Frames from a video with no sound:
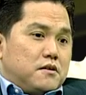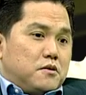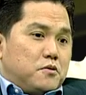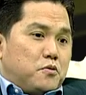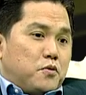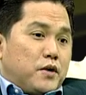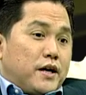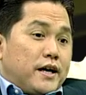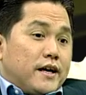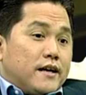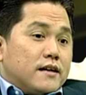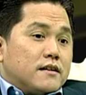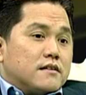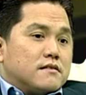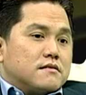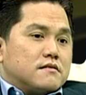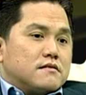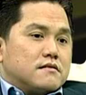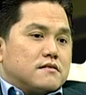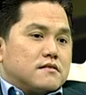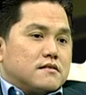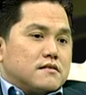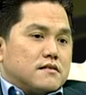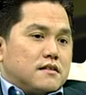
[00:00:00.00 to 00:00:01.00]

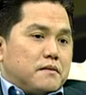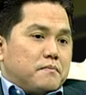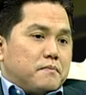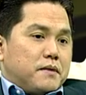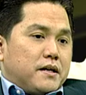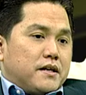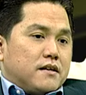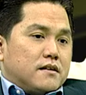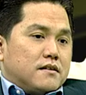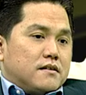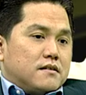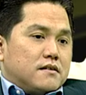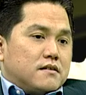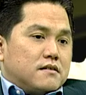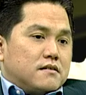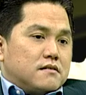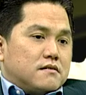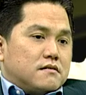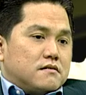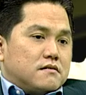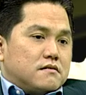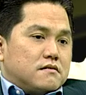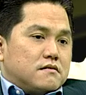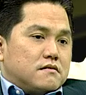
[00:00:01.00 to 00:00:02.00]
When I make
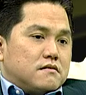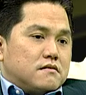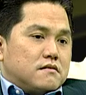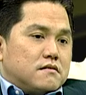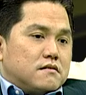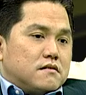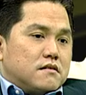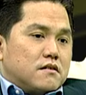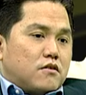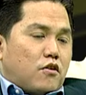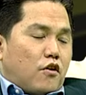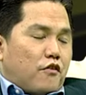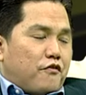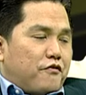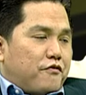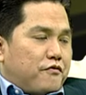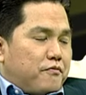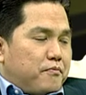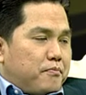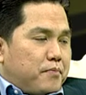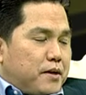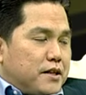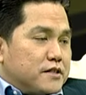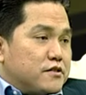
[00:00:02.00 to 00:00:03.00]
a
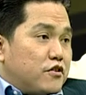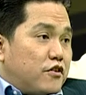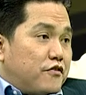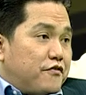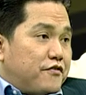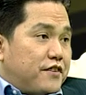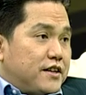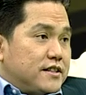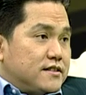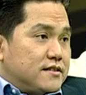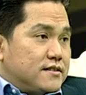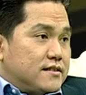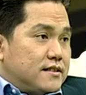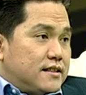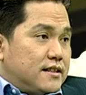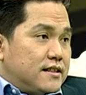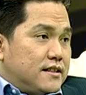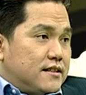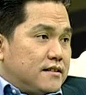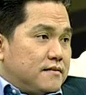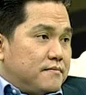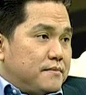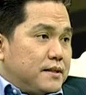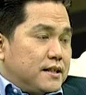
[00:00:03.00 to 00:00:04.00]
press conference
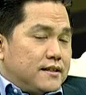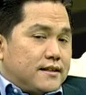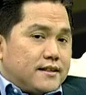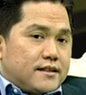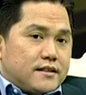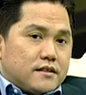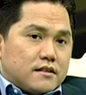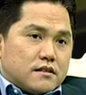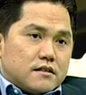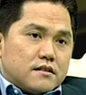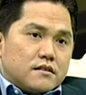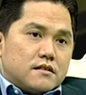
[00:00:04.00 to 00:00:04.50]
in Milan,